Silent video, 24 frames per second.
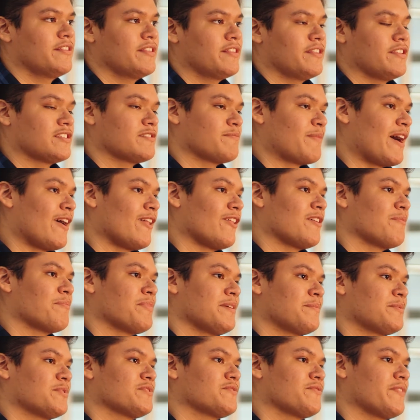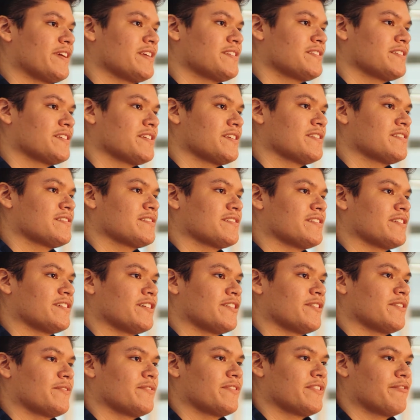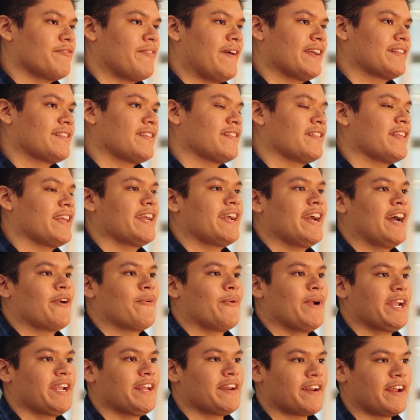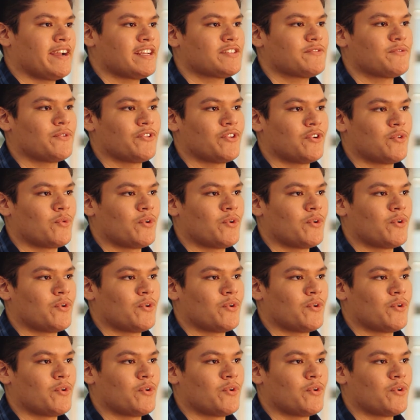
the smile on people's faces, the, the fact that they got recognized for their